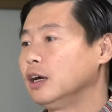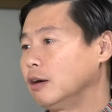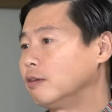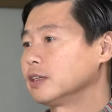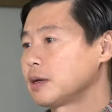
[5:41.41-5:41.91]

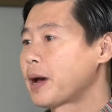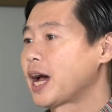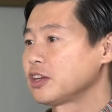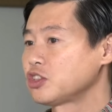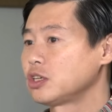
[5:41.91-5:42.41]
over the
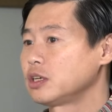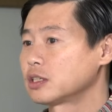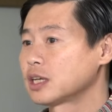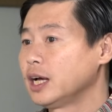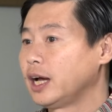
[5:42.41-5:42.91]
past
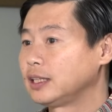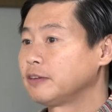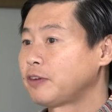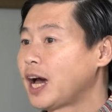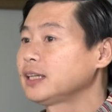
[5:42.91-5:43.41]
years. And the
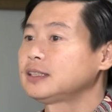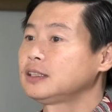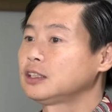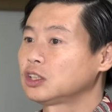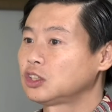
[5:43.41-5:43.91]

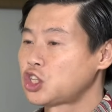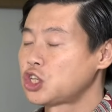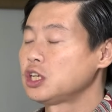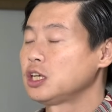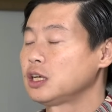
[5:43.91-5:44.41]
fact just
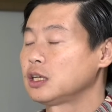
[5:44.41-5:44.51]
Xi